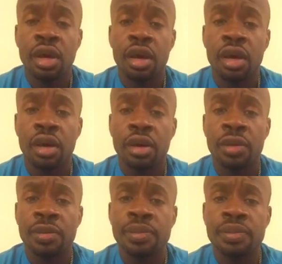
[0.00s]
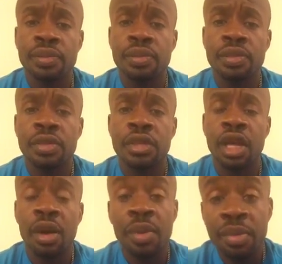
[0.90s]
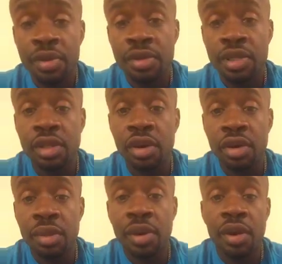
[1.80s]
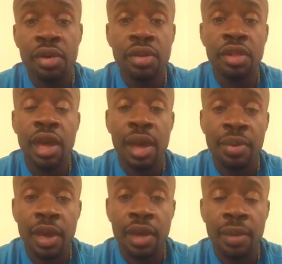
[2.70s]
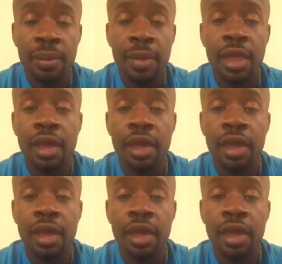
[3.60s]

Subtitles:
to help people to learn about the app game